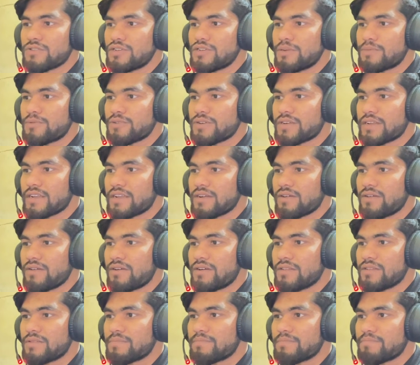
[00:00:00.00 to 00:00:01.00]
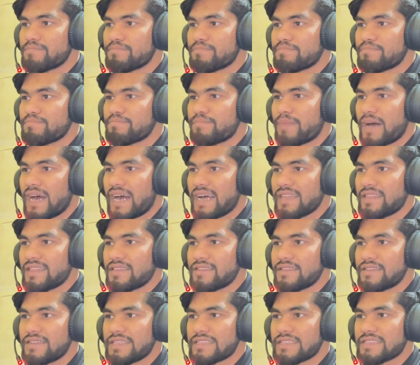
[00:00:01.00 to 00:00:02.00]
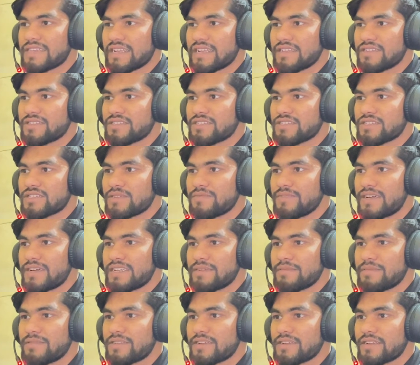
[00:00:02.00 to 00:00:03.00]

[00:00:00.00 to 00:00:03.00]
have to click on path inside the system variable,